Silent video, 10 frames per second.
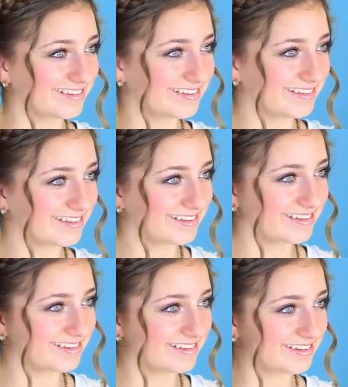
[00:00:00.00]
You can just go
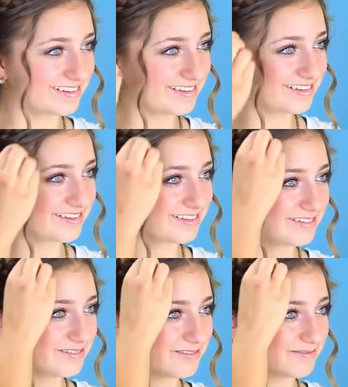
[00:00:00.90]
back wherever you
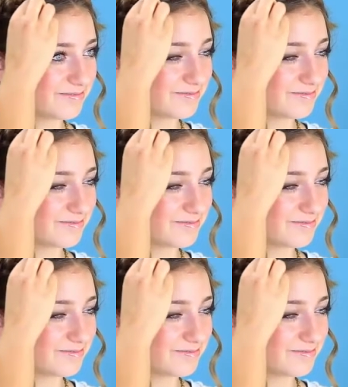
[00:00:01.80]
want